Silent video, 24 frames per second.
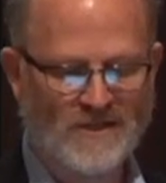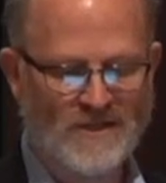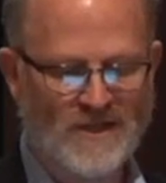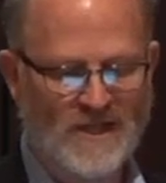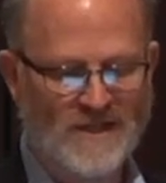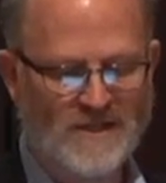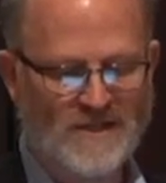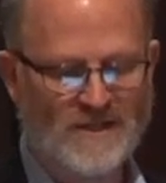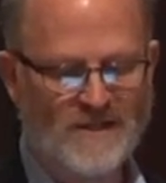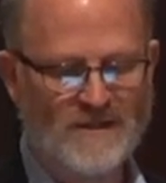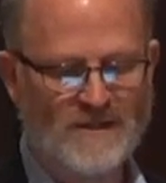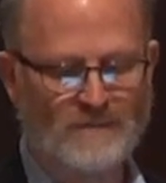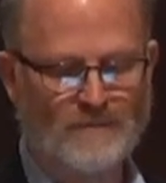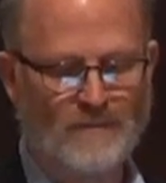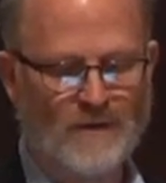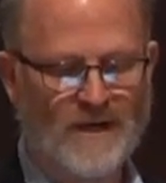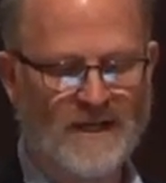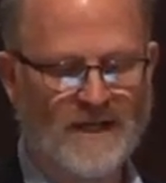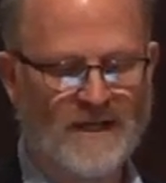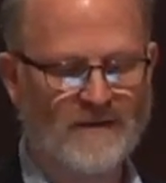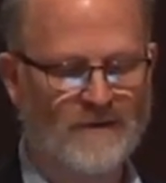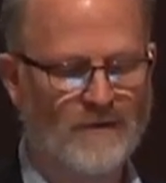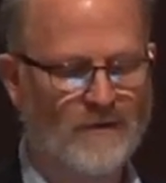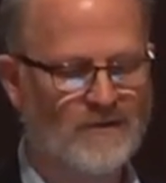Jesus and
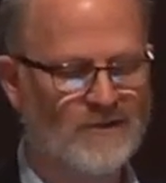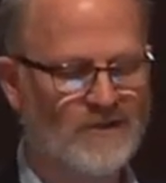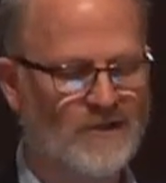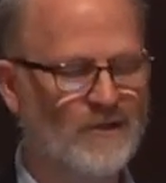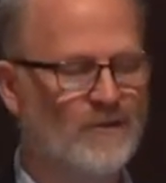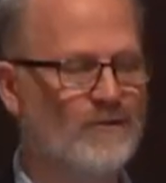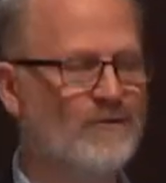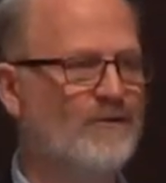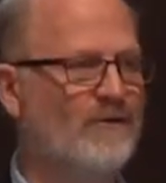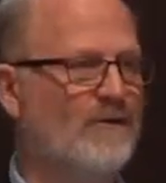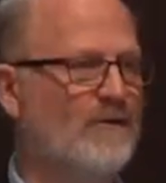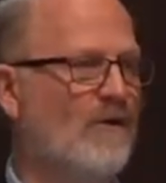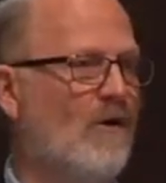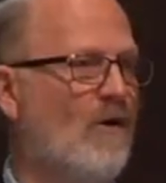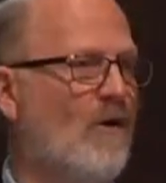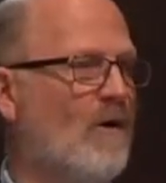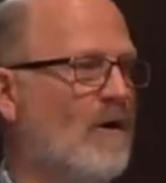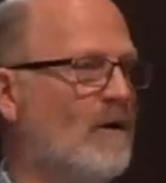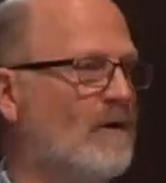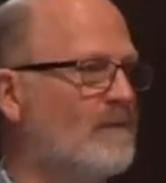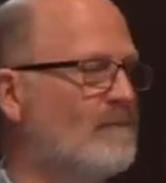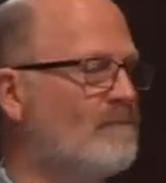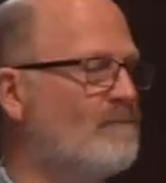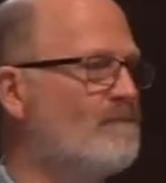bringing their children along.